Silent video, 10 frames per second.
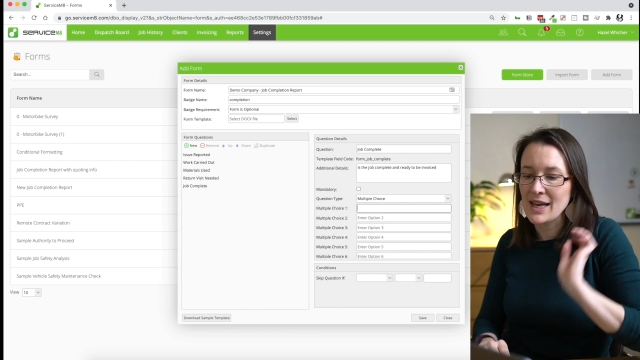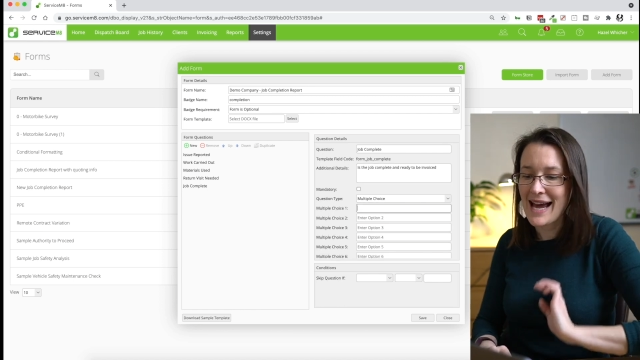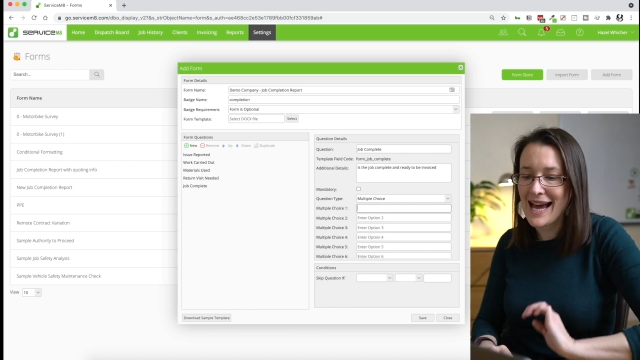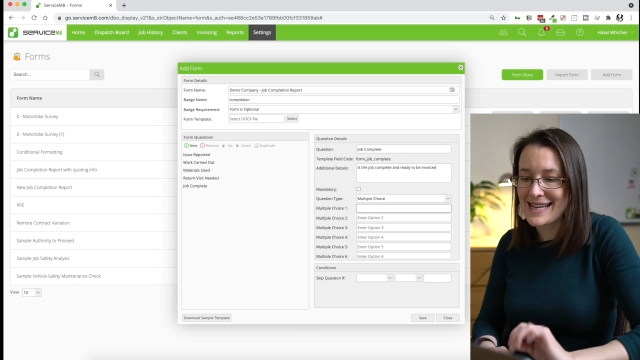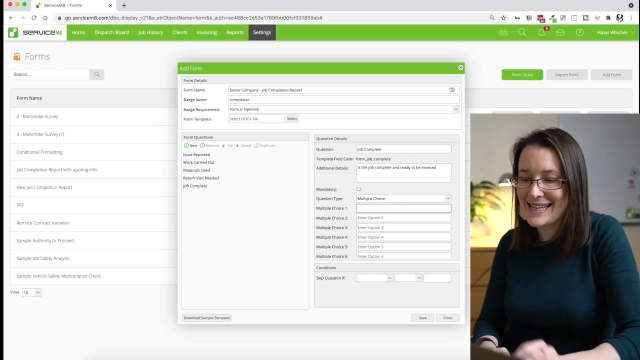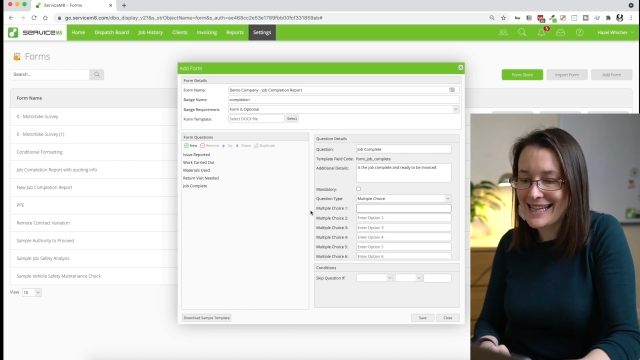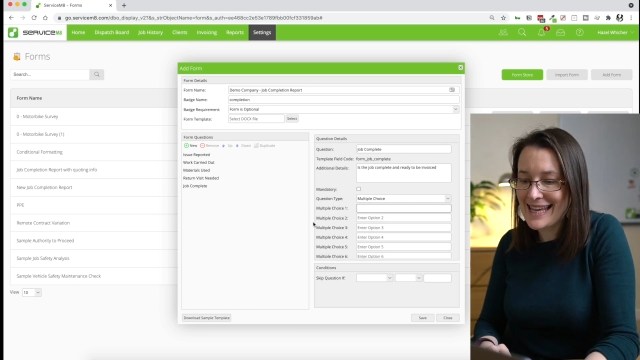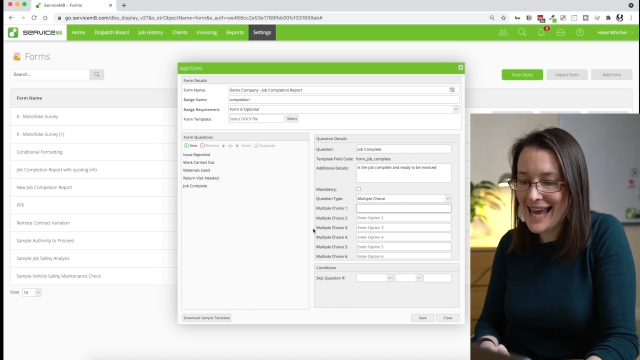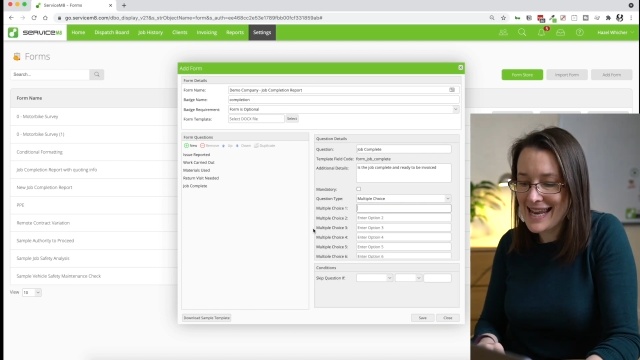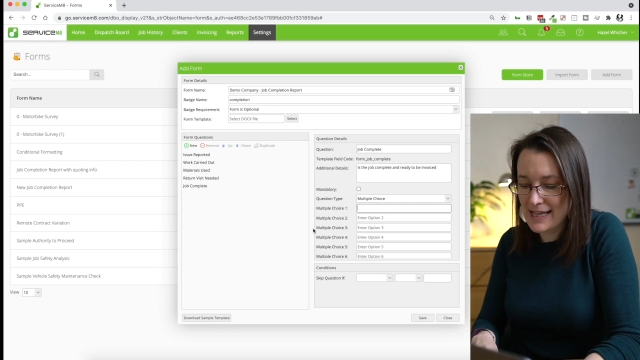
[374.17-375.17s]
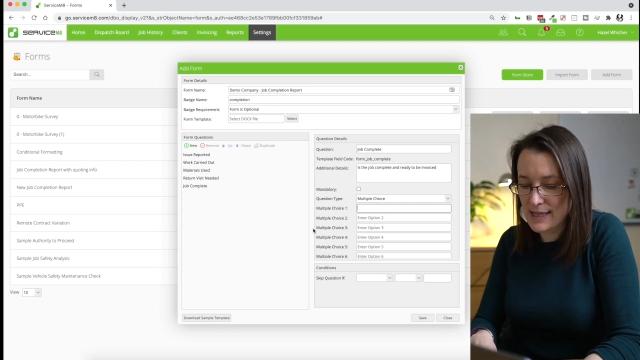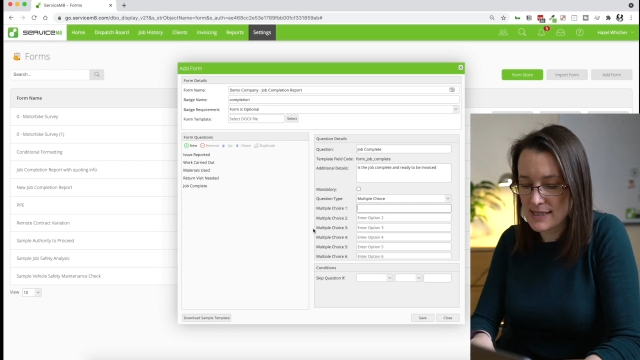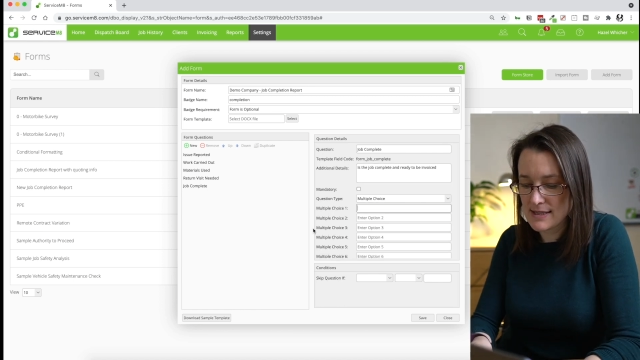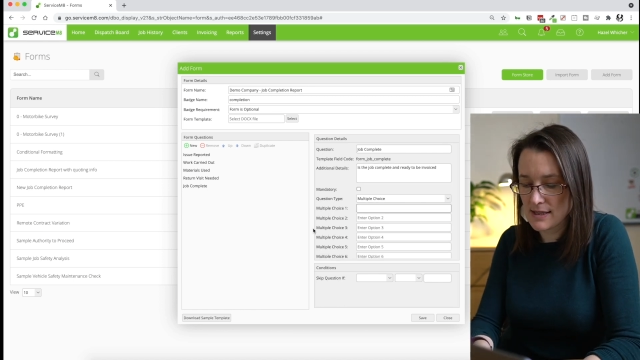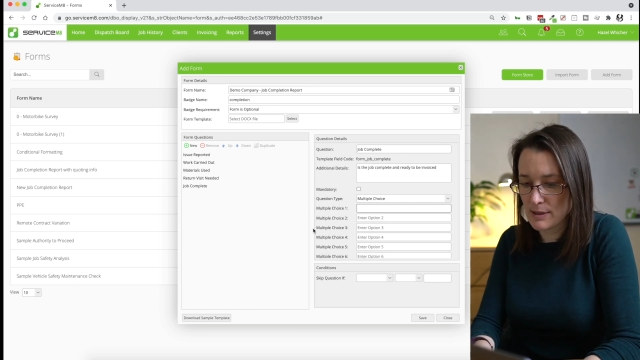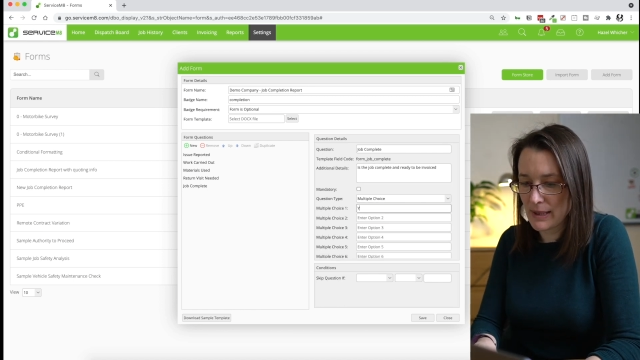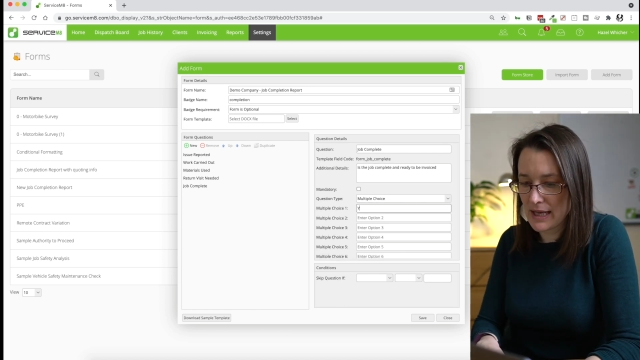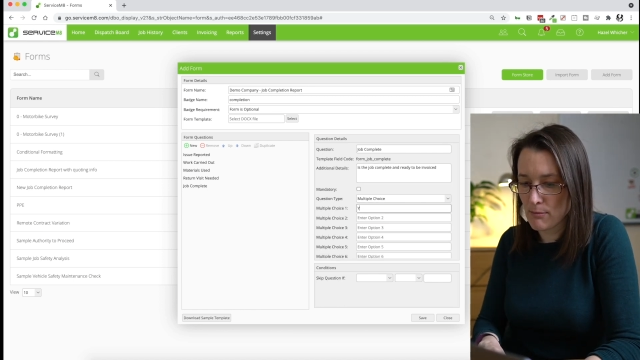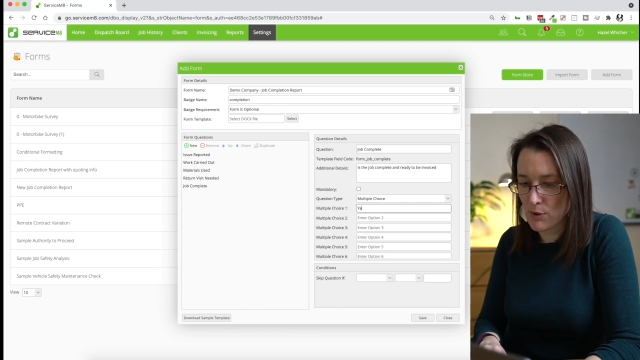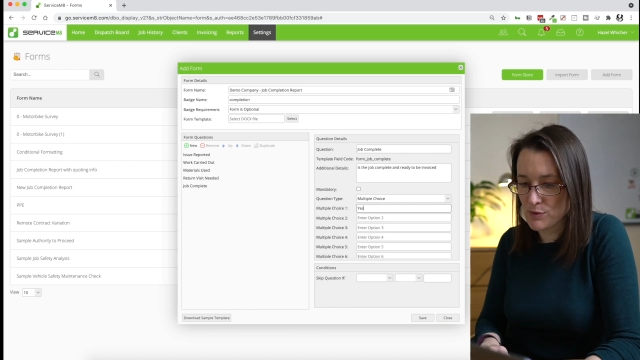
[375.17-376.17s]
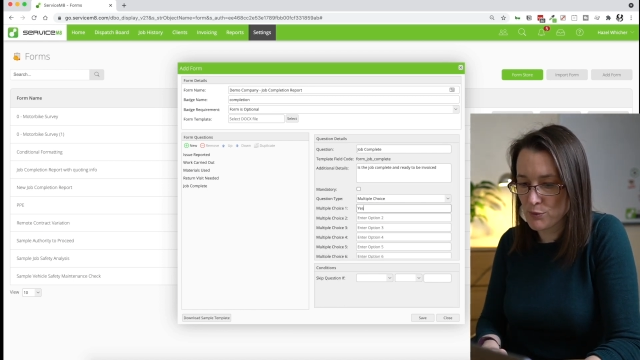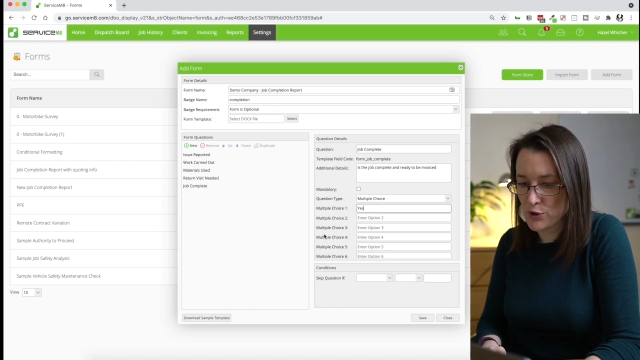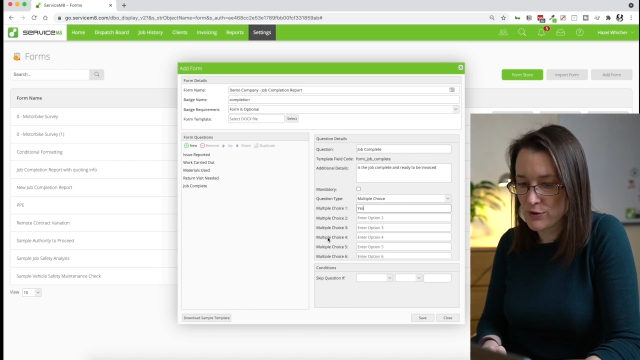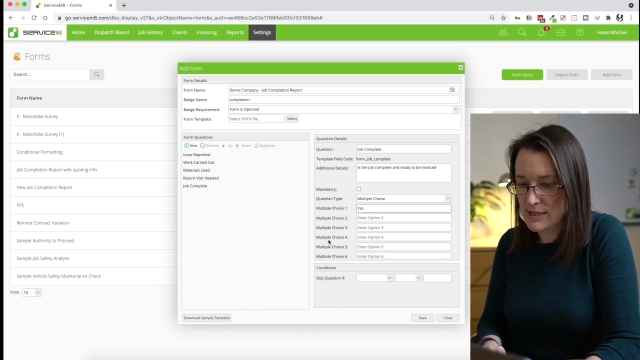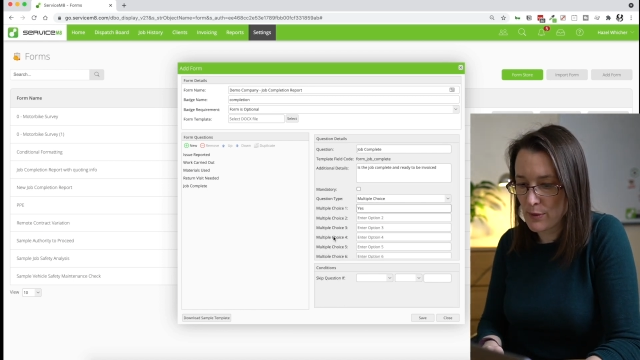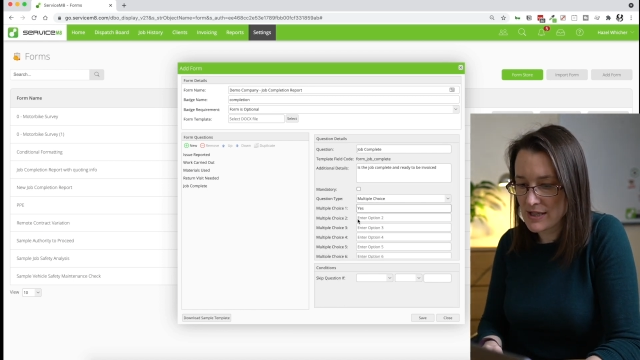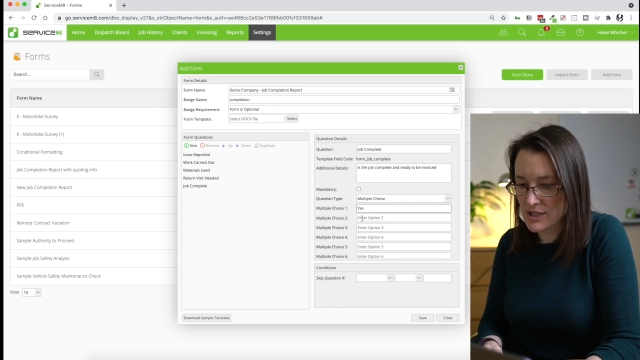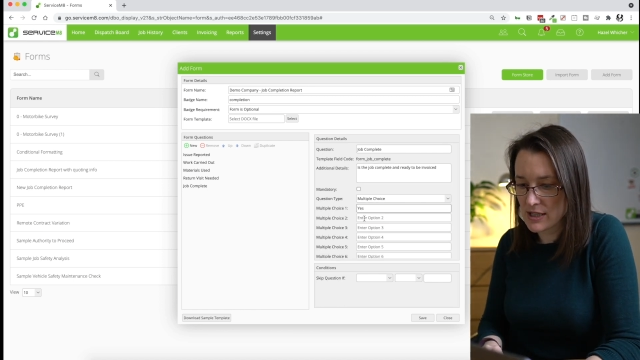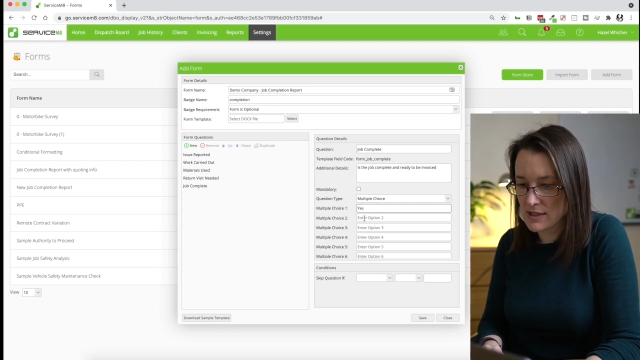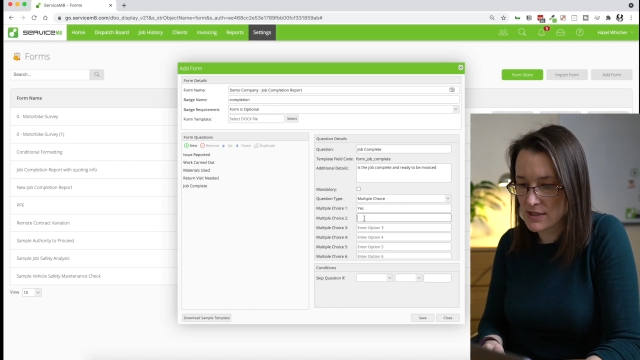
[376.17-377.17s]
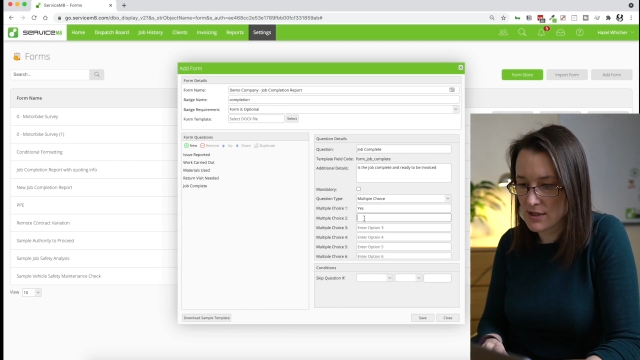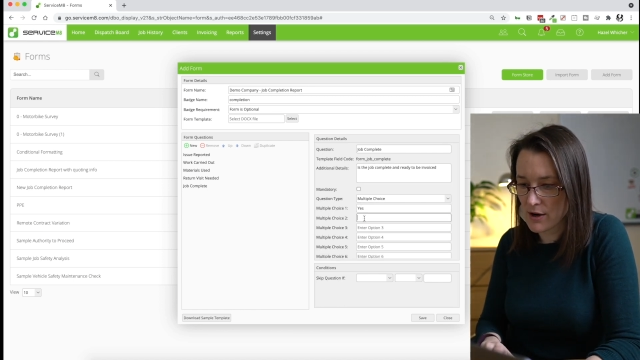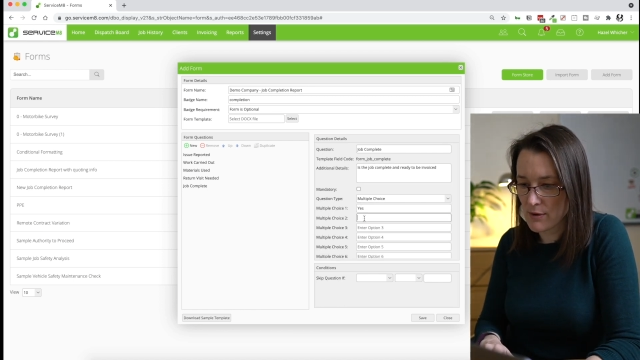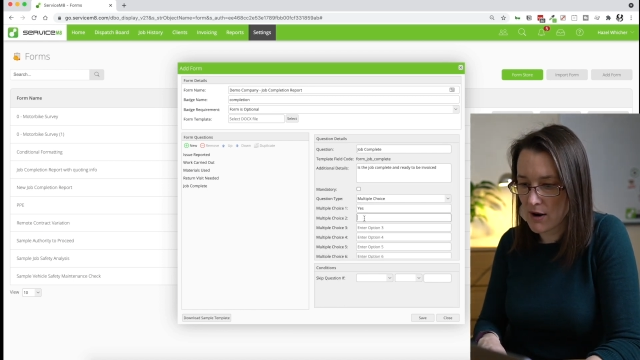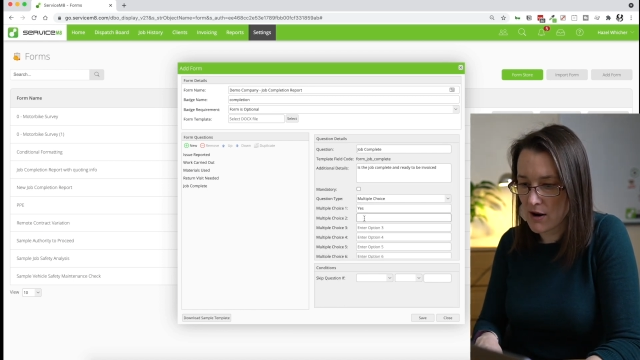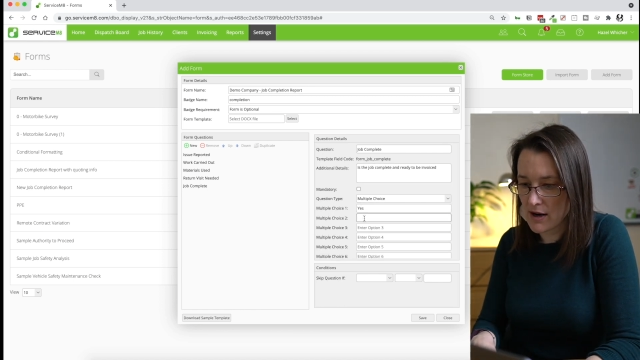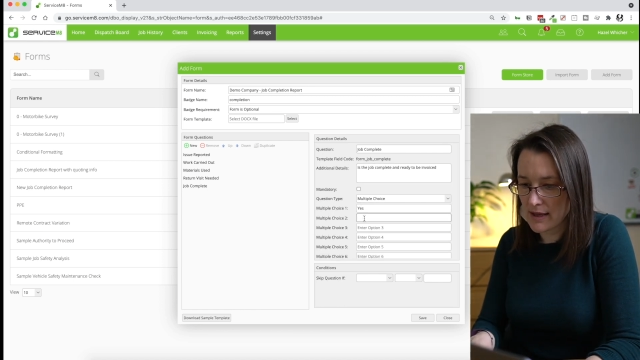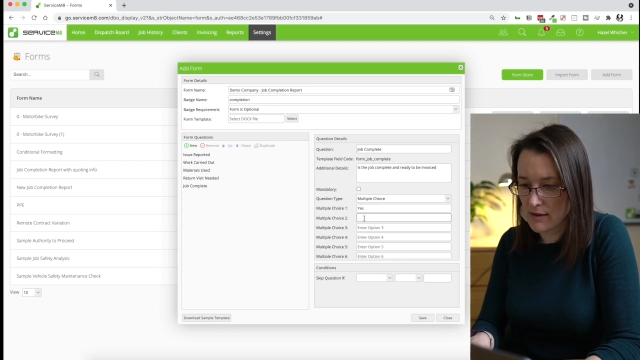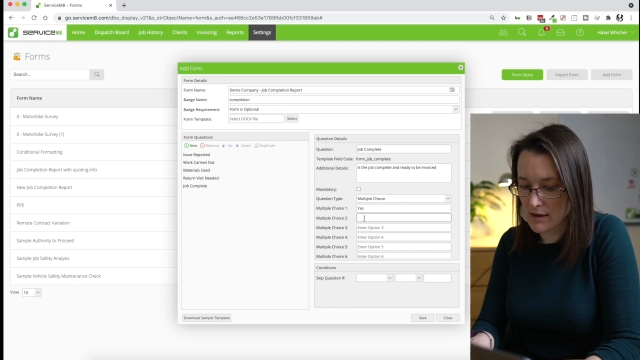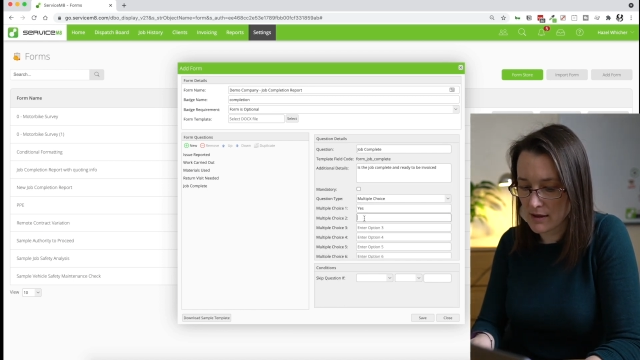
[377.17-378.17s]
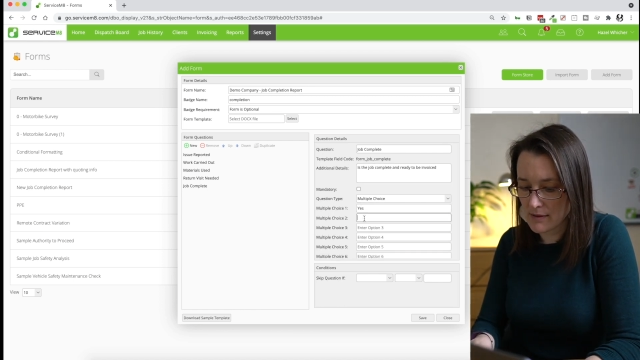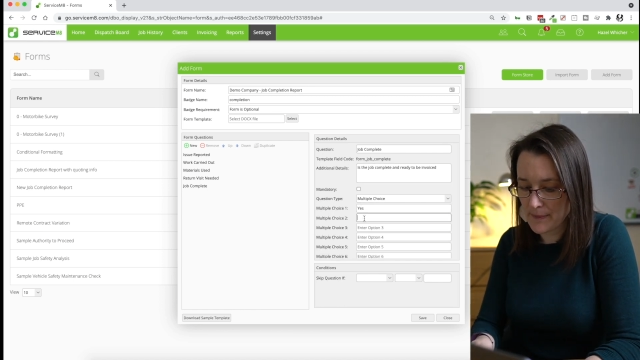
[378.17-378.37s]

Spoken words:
And again, this is going to be a multiple choice question, so either